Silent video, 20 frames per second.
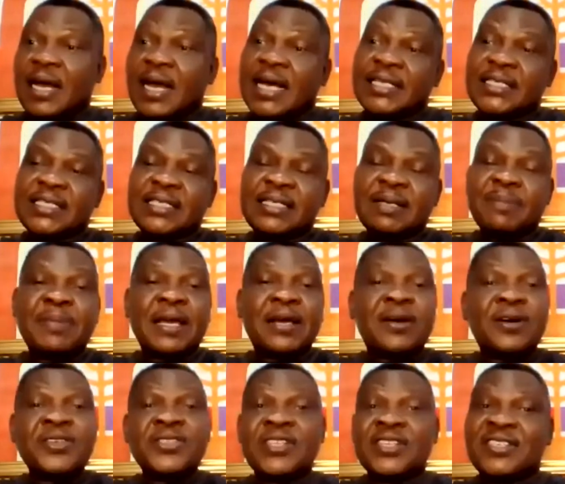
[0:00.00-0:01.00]
and said,
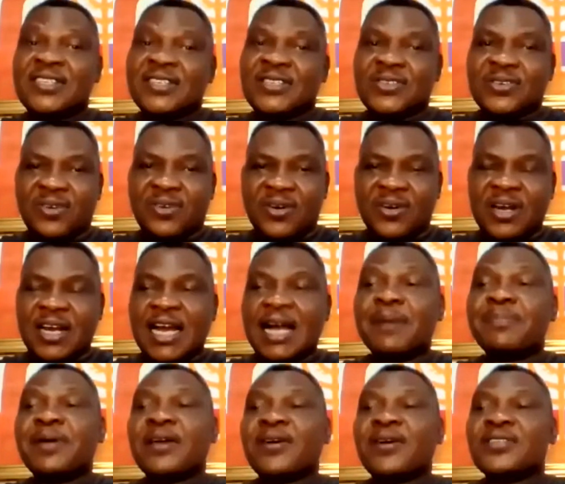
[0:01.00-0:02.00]
Because this is wrong,
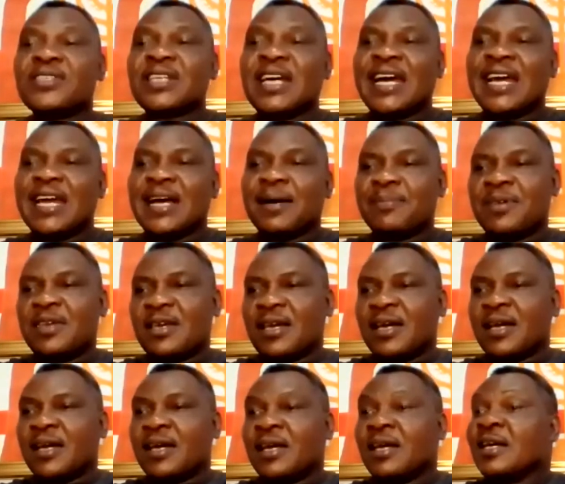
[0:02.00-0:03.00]
and because I am
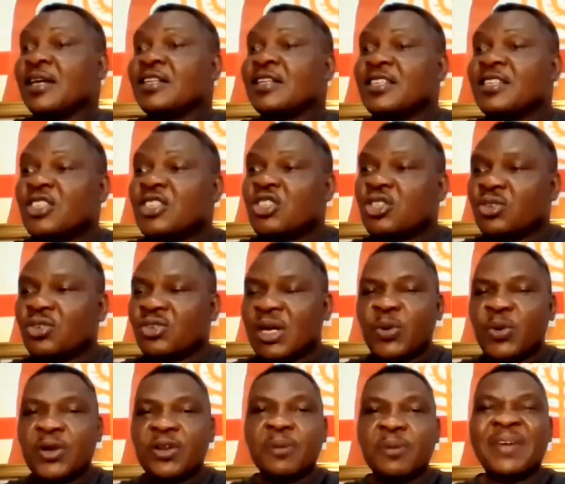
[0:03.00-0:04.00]
here, these
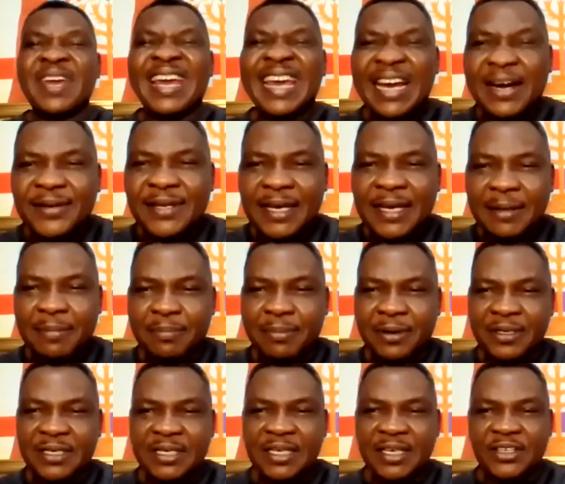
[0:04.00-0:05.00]
children will not be held in
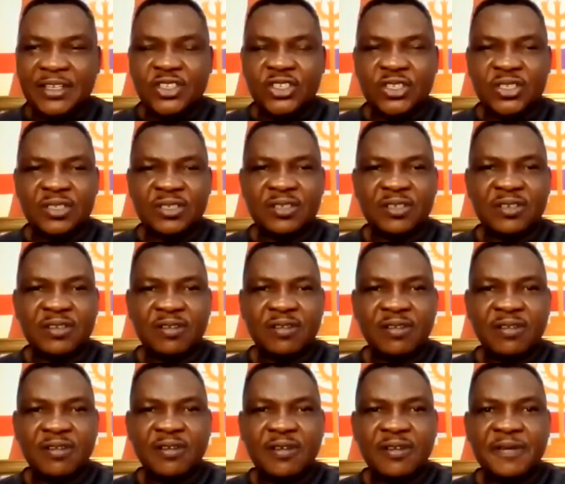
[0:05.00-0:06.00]
bondage.
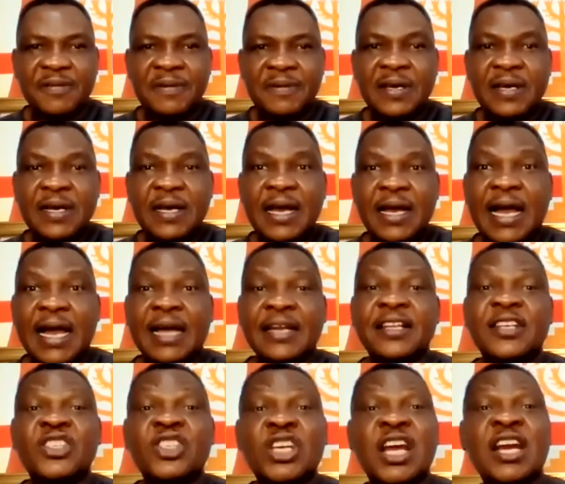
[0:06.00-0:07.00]

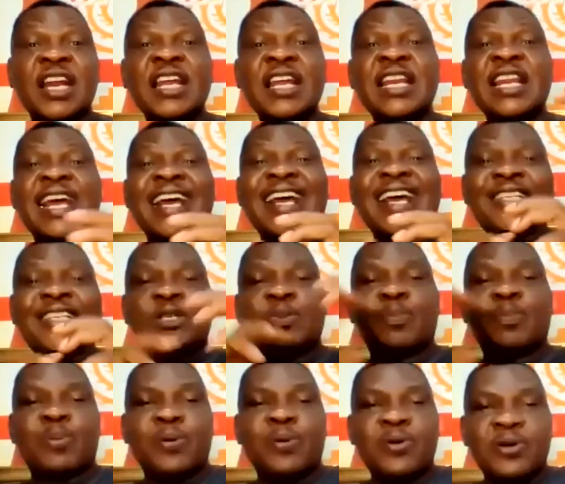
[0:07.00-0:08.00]
And the screen
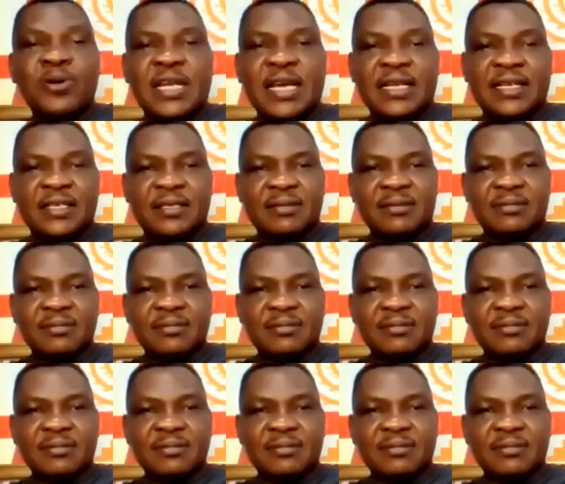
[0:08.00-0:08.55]
exploded